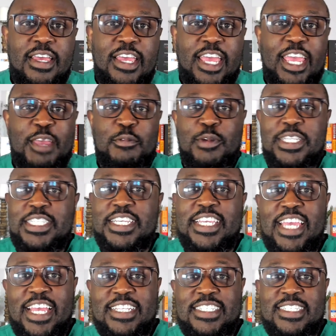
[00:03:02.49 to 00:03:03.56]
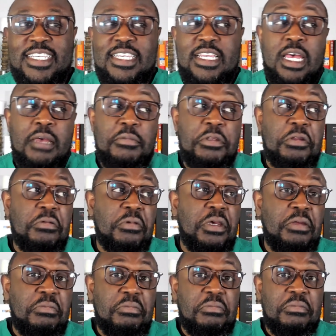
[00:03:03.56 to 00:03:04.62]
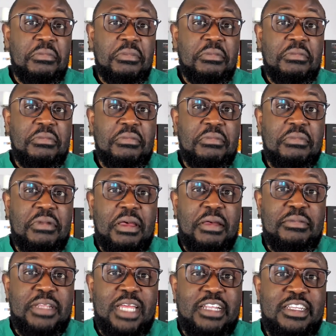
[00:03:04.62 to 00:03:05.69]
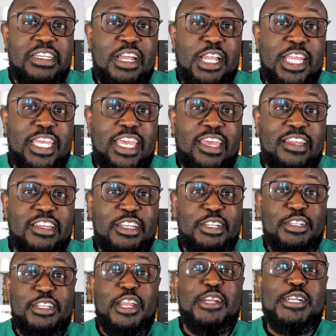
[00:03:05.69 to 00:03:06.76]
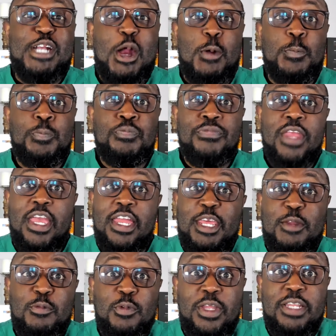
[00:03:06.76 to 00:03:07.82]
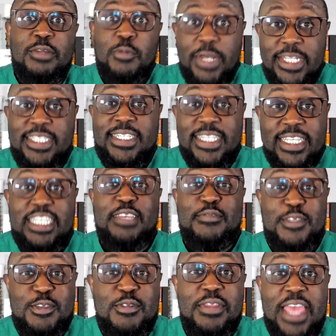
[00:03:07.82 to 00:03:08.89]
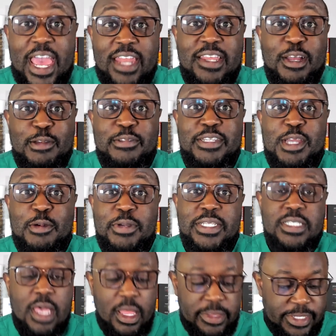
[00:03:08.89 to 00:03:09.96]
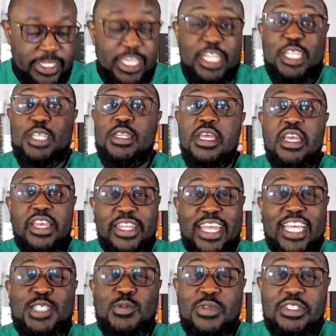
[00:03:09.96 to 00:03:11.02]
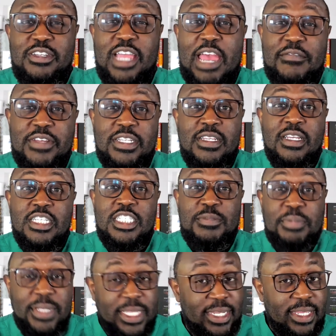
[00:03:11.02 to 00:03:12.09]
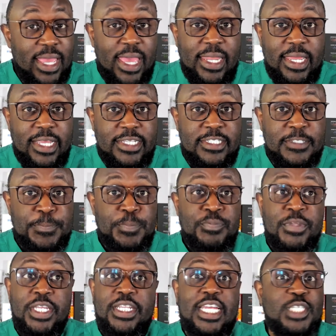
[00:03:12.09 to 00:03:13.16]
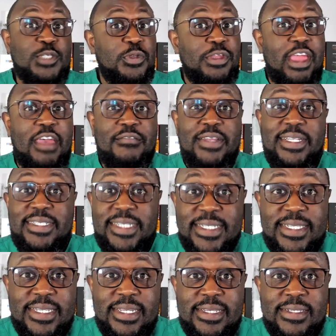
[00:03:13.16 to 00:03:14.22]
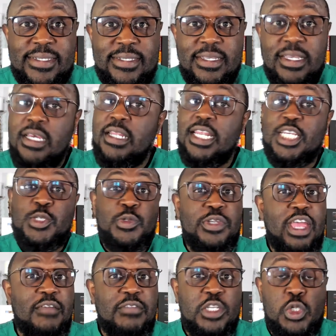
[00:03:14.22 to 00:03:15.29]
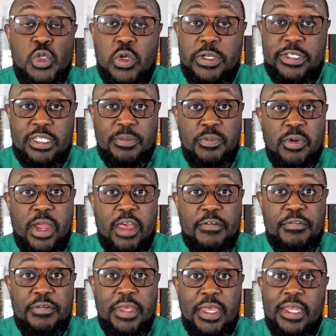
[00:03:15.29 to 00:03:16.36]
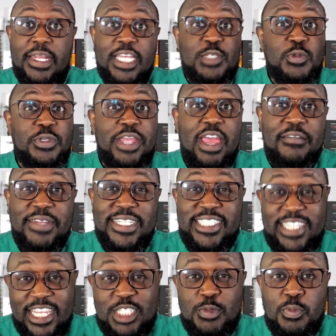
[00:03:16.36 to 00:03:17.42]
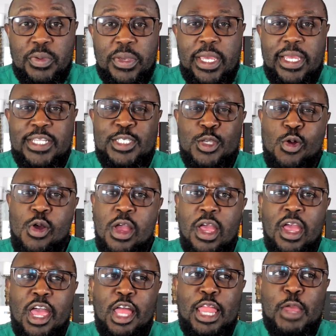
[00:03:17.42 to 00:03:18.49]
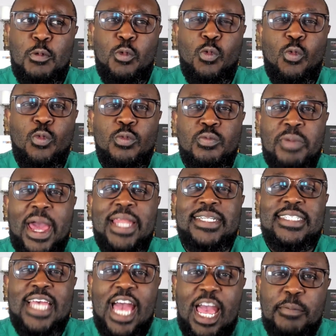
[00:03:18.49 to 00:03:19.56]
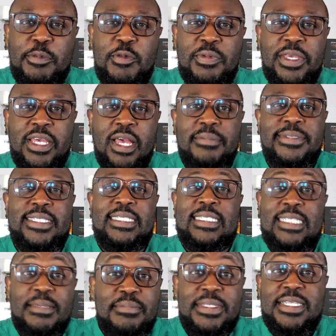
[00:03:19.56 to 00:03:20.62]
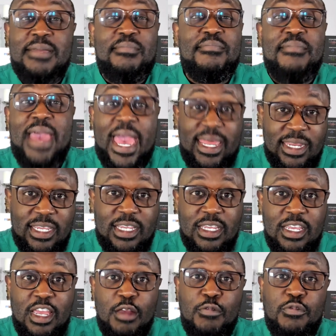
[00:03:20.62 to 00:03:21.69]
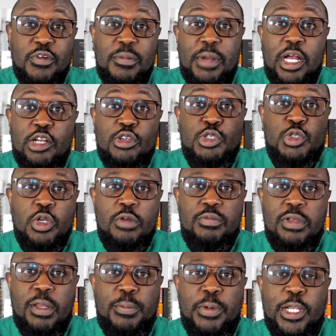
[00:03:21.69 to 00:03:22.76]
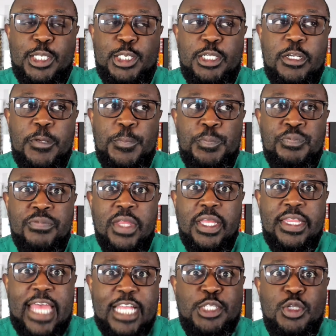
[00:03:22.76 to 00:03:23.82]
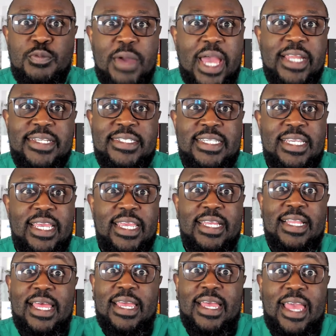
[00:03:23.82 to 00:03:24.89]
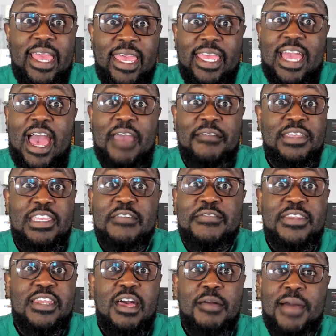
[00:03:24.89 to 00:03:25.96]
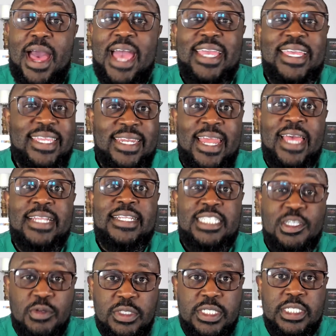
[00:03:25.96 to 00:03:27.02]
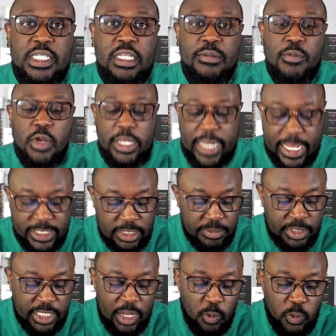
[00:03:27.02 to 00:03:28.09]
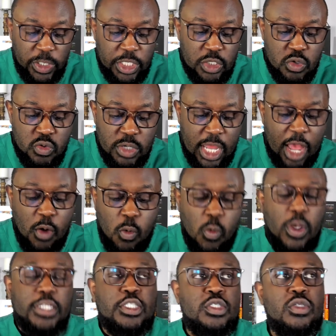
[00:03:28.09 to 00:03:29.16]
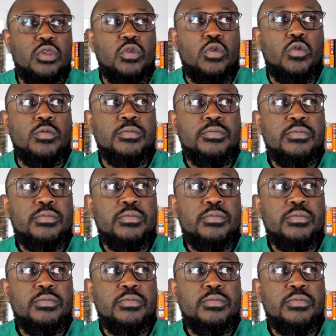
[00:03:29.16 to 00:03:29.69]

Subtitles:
And once it can't, it says, you know what? I did all I can. There you go. And then once it gives you that notice, all of a sudden, that's when you're having splitting headaches. That's when you're having dizziness. That's when you're having shortness of breath. That's when you're having chest pain. So, like, by the time you become symptomatic from uncontrolled blood pressure, that's your body saying, like, hey, I've given up. I cannot deal with this anymore. And that's something that we do not want to.